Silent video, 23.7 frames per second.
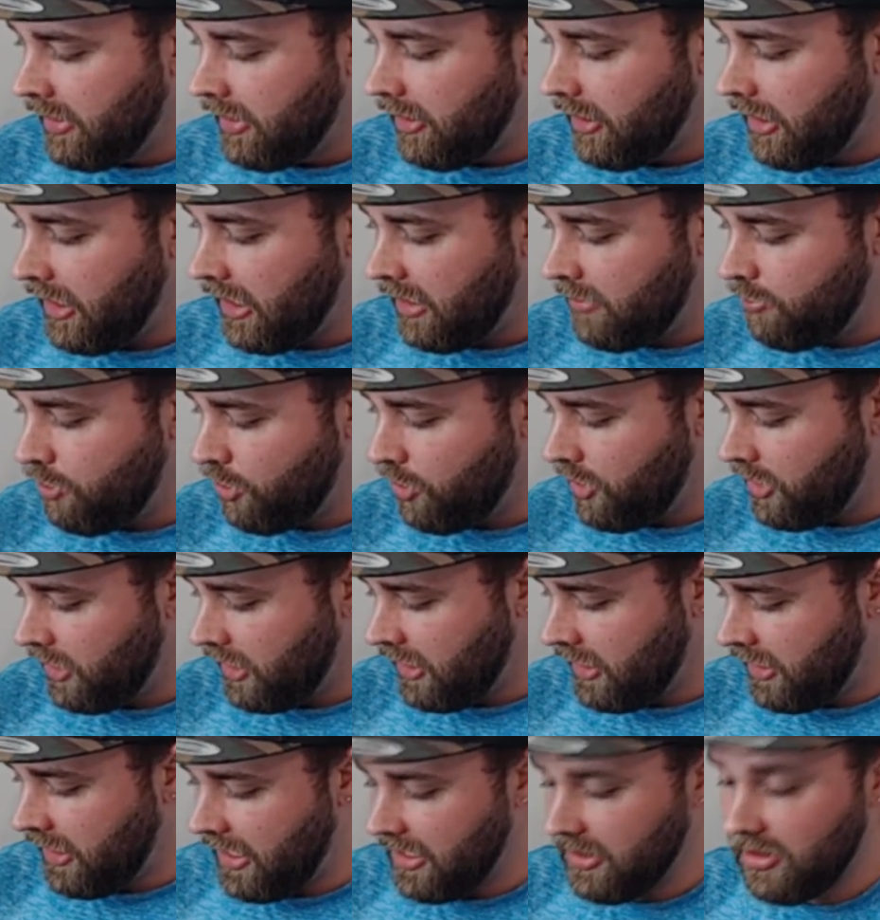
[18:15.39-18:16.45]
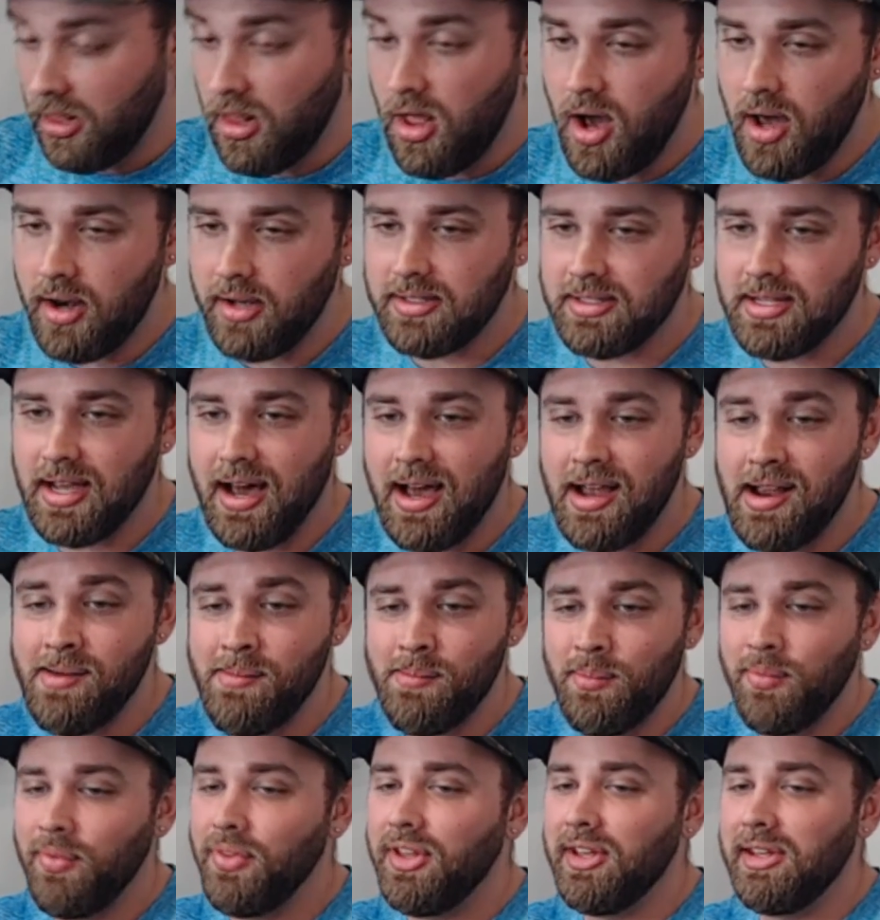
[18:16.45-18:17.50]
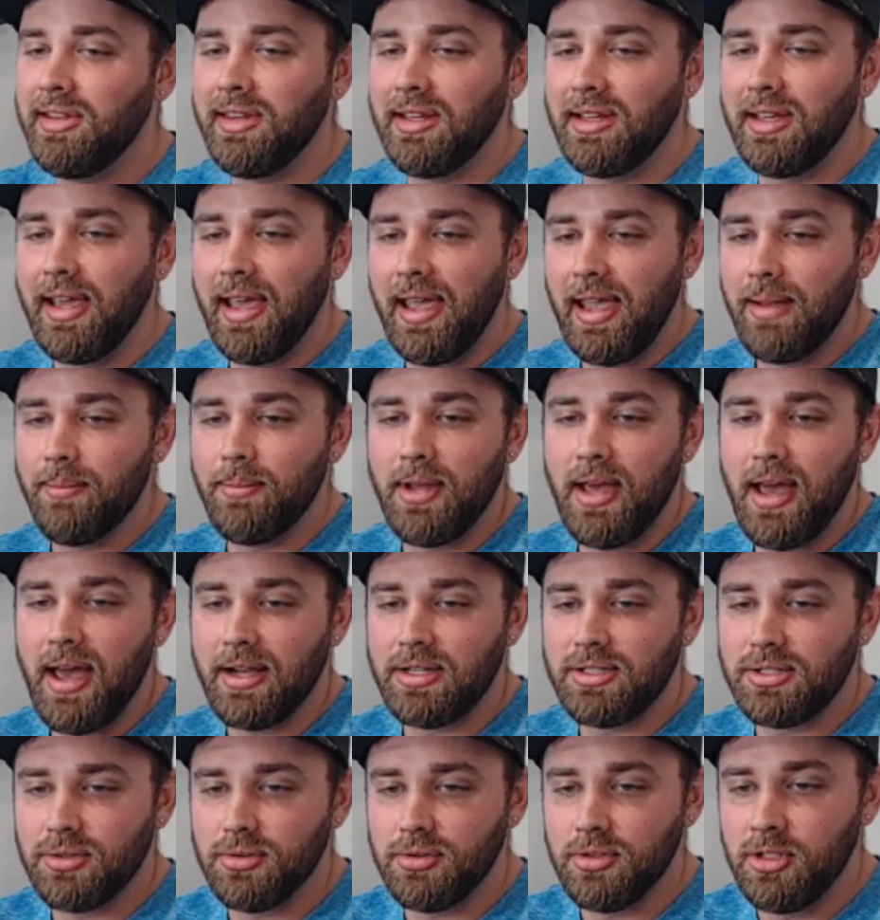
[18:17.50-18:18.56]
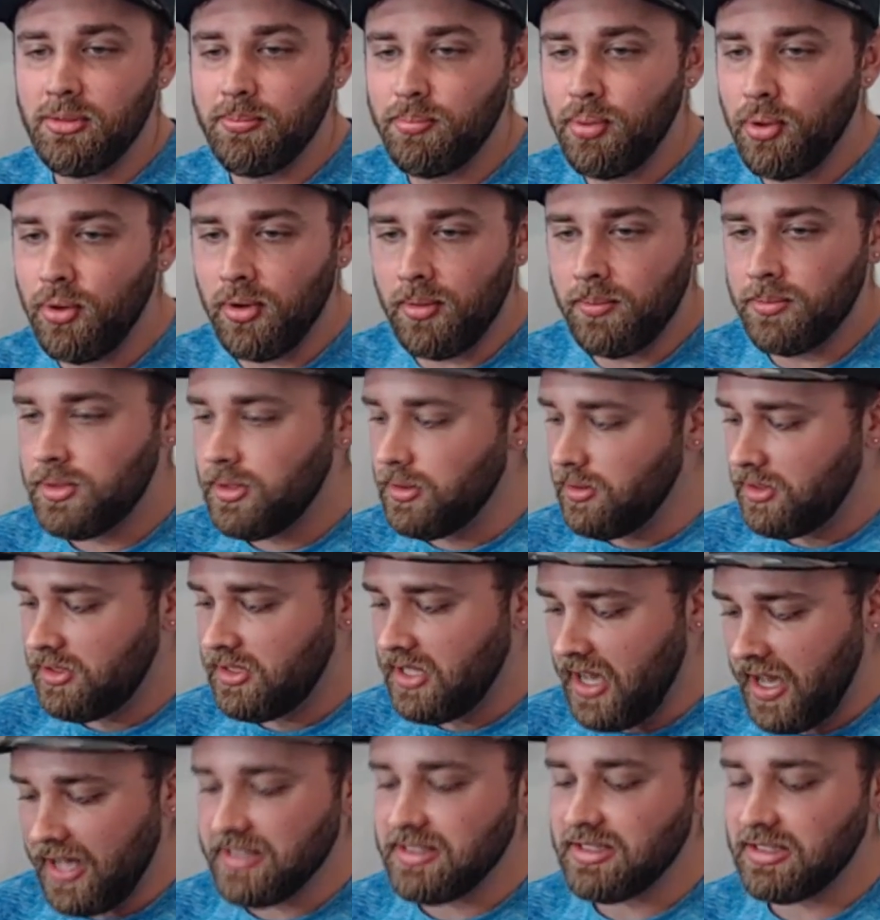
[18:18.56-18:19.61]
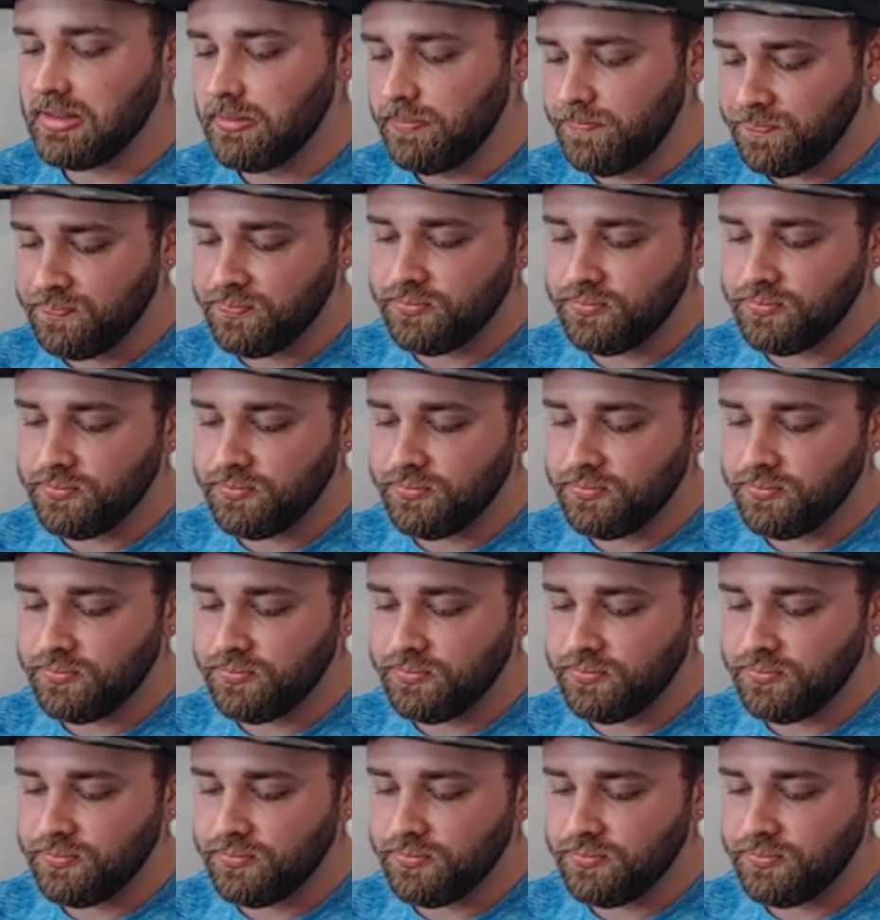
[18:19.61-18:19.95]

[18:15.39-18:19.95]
and putting in a lot of time in the game to actually put them to the test,